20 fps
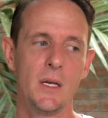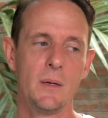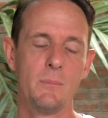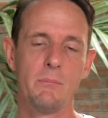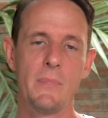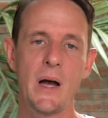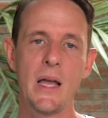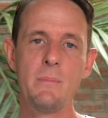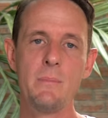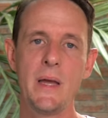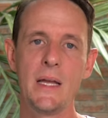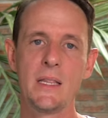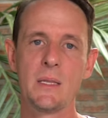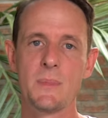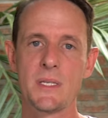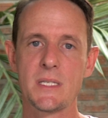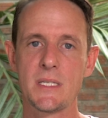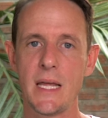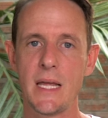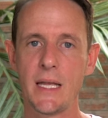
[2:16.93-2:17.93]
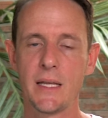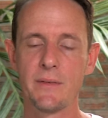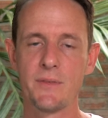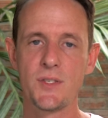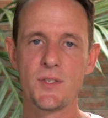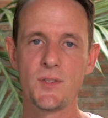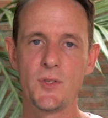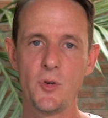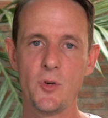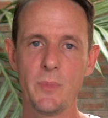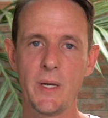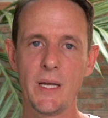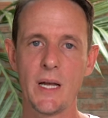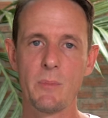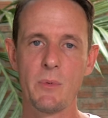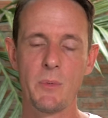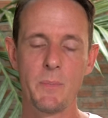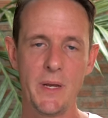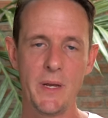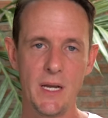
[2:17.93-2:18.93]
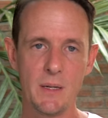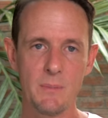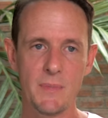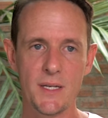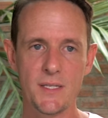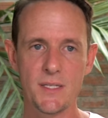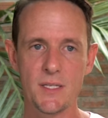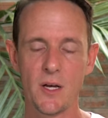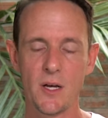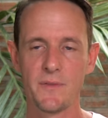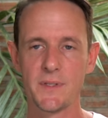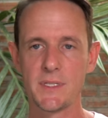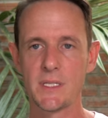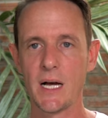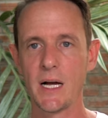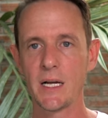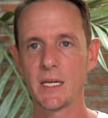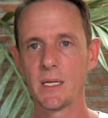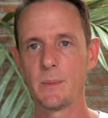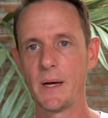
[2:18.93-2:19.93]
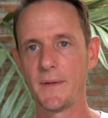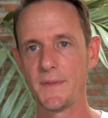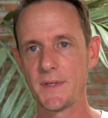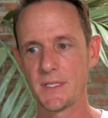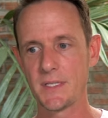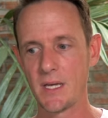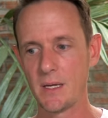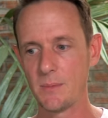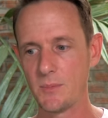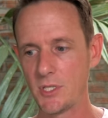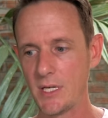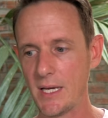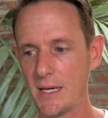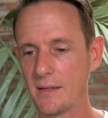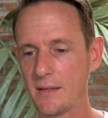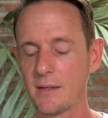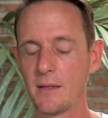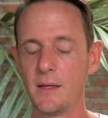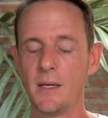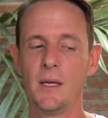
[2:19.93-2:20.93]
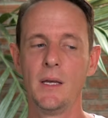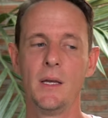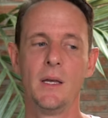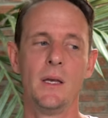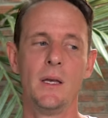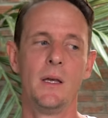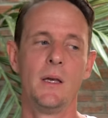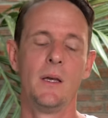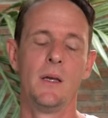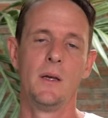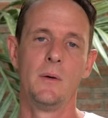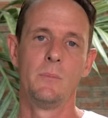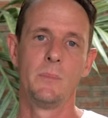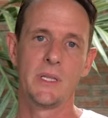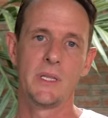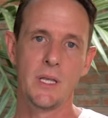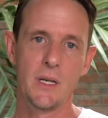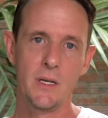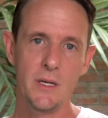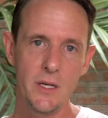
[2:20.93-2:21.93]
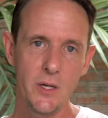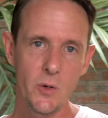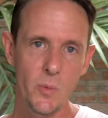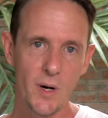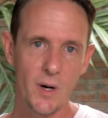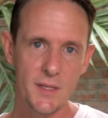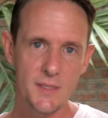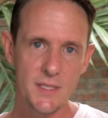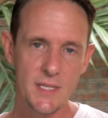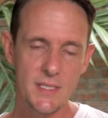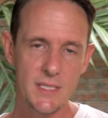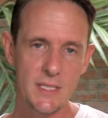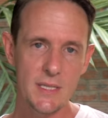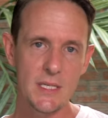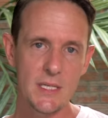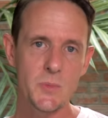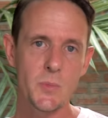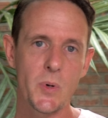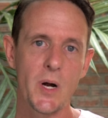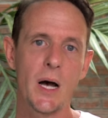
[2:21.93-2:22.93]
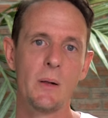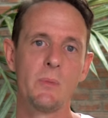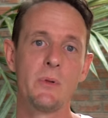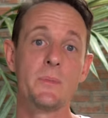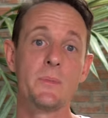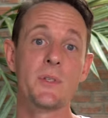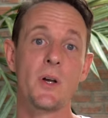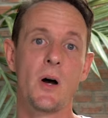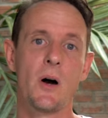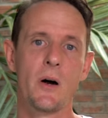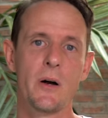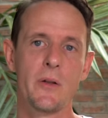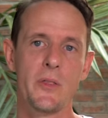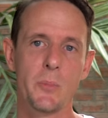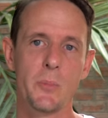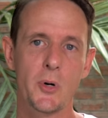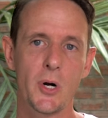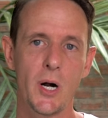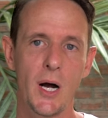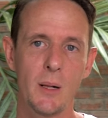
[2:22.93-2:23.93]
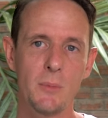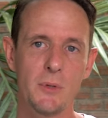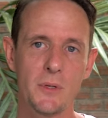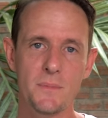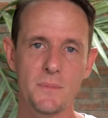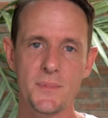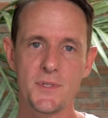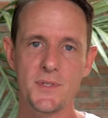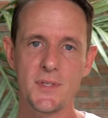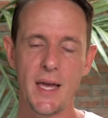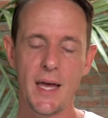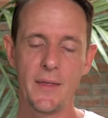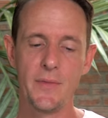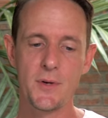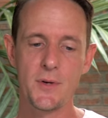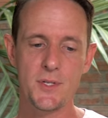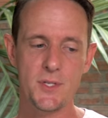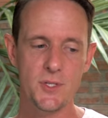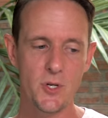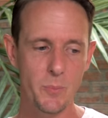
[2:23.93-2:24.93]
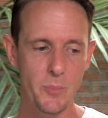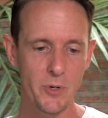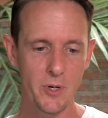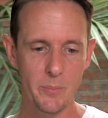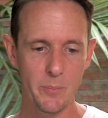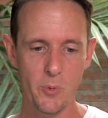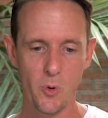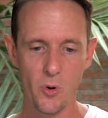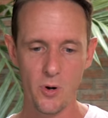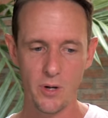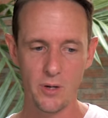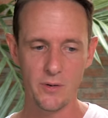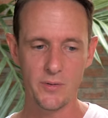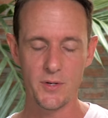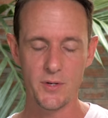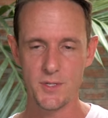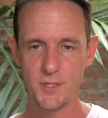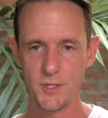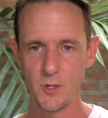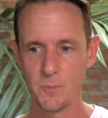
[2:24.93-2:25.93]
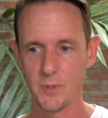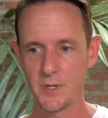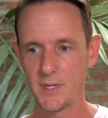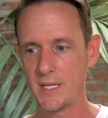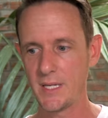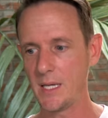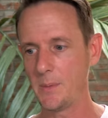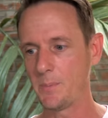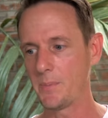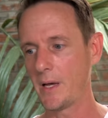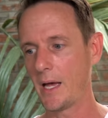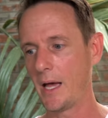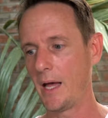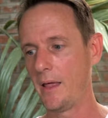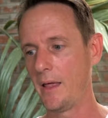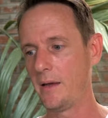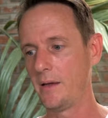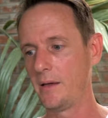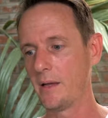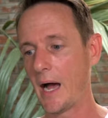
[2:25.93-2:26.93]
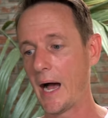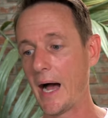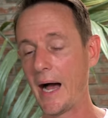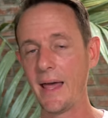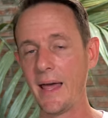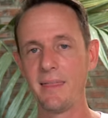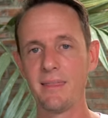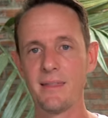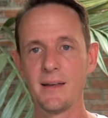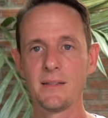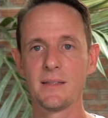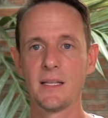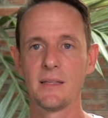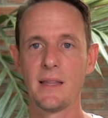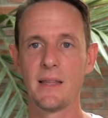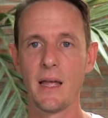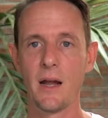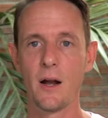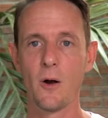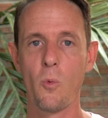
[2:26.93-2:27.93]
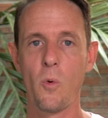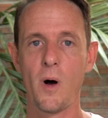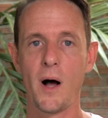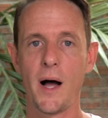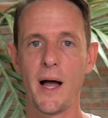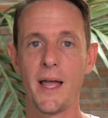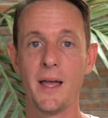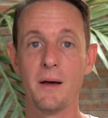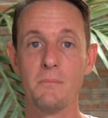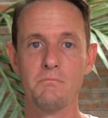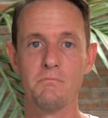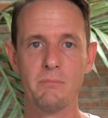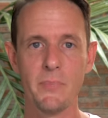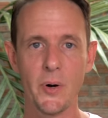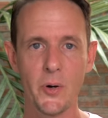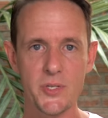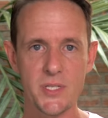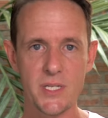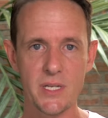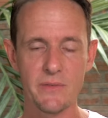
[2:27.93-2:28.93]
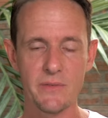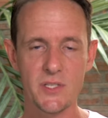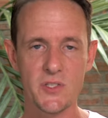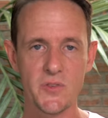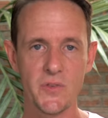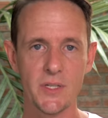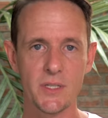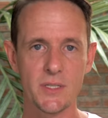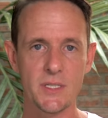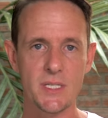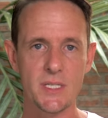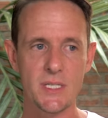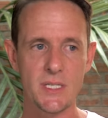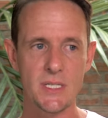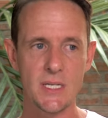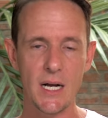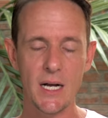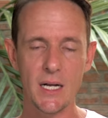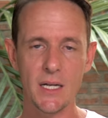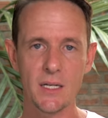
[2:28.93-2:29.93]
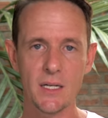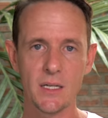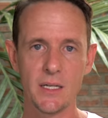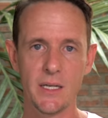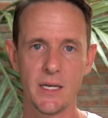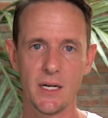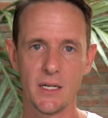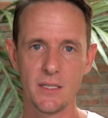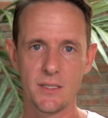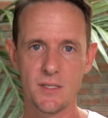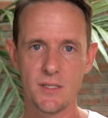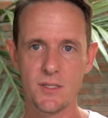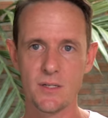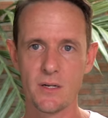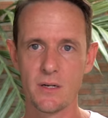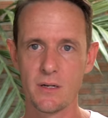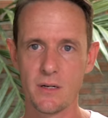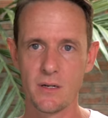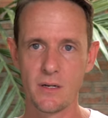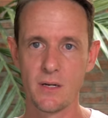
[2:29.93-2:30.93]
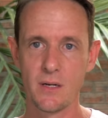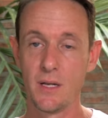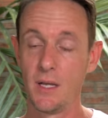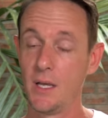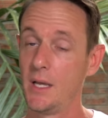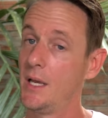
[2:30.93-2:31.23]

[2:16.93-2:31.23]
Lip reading: might make the mistake of assuming I'm repeating myself and talking about the same shit. But the nuances in these problems are the problems. And they're super important, they're super deep, and I think that they are why most of us feel stuck and uncertain,